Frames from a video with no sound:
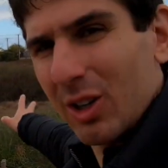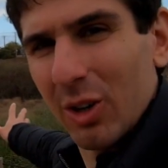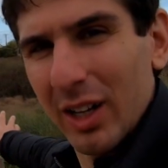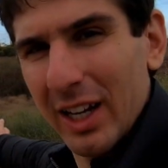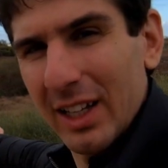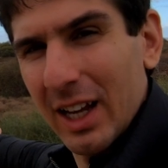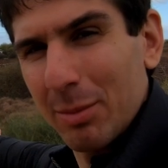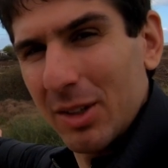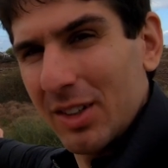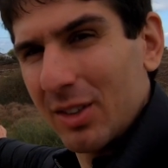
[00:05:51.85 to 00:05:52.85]
holiday
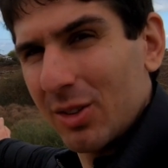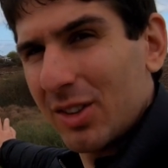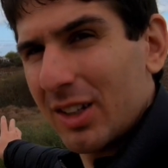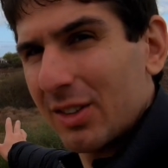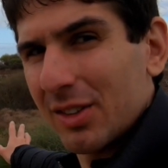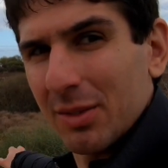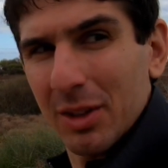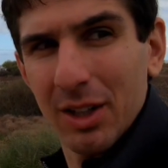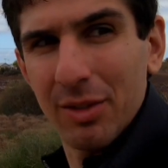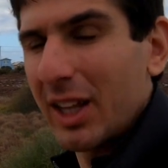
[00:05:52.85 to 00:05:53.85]
cabins, it looks like, or
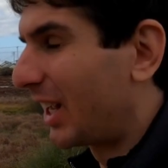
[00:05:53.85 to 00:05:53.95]
something over